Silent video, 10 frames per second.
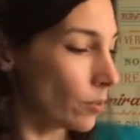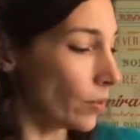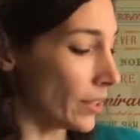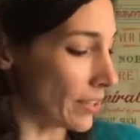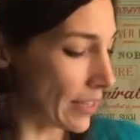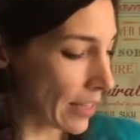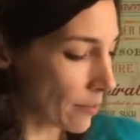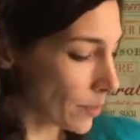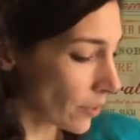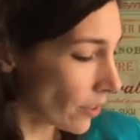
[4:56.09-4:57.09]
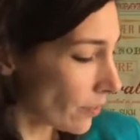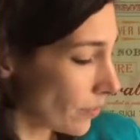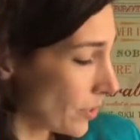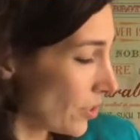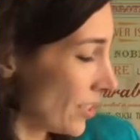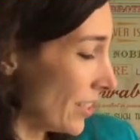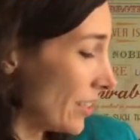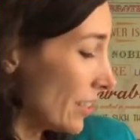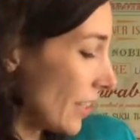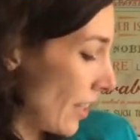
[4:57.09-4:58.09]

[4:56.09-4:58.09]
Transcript: what the names are of the machines,